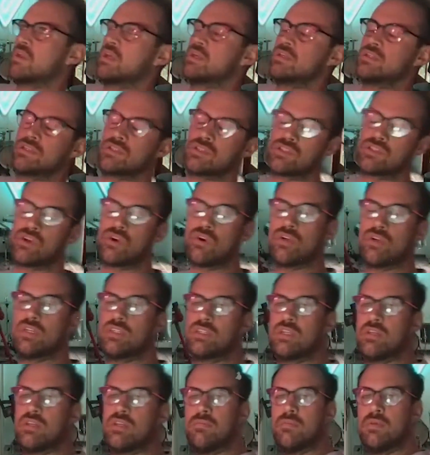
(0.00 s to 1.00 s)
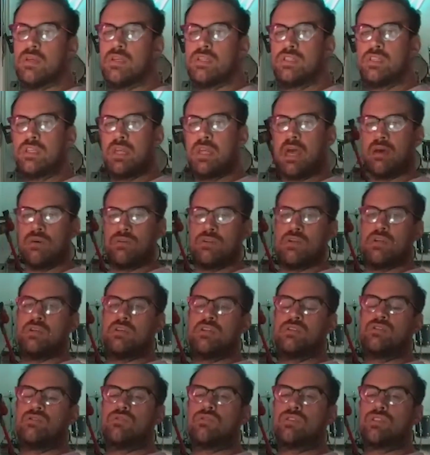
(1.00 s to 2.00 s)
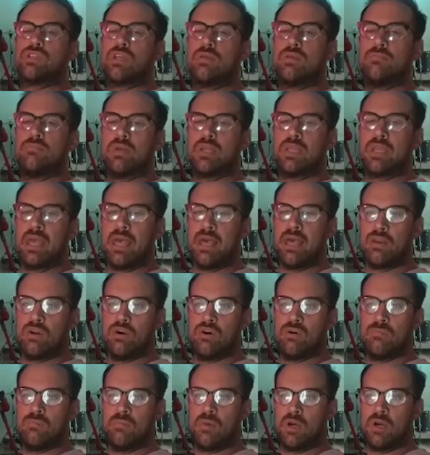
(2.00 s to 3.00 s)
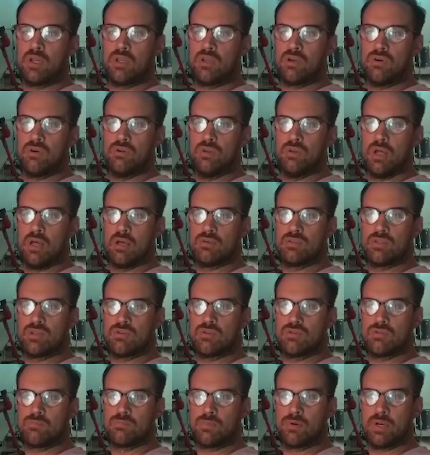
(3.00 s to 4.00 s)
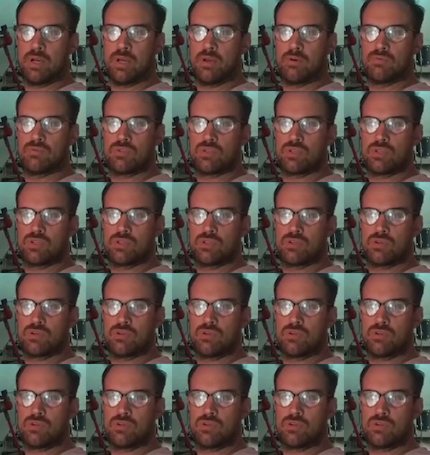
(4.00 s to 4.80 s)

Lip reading: Is it how you say Mikel or Michael? How do you pronounce?